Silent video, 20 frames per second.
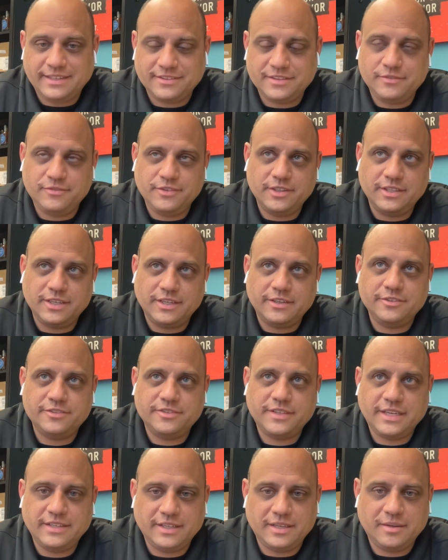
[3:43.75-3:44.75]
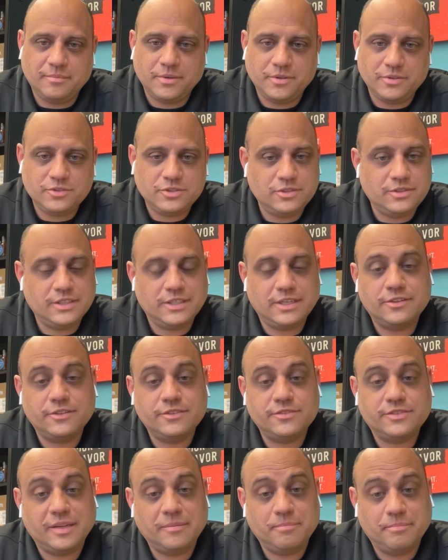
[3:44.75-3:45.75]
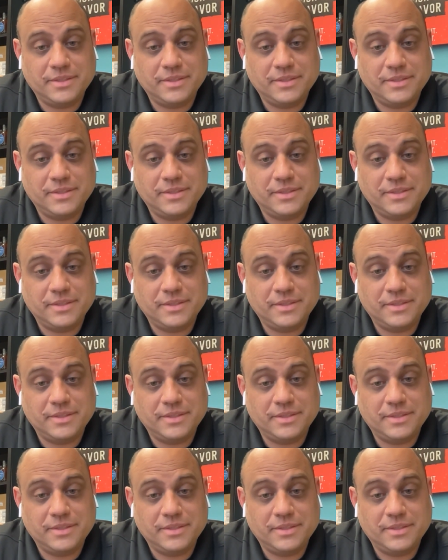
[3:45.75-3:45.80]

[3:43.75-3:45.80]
Because you can understand numbers, you can understand